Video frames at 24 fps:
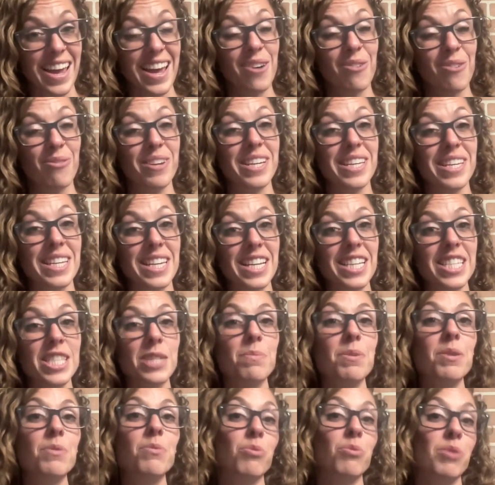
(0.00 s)
We need to
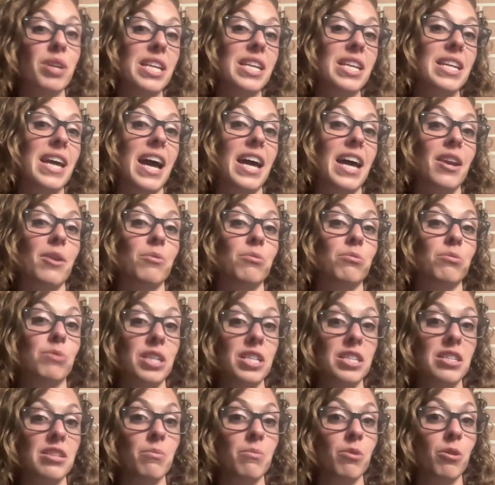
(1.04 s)
be reading at a
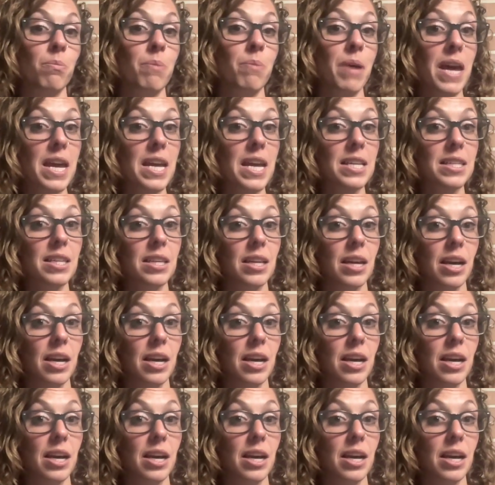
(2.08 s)
reasonable pace and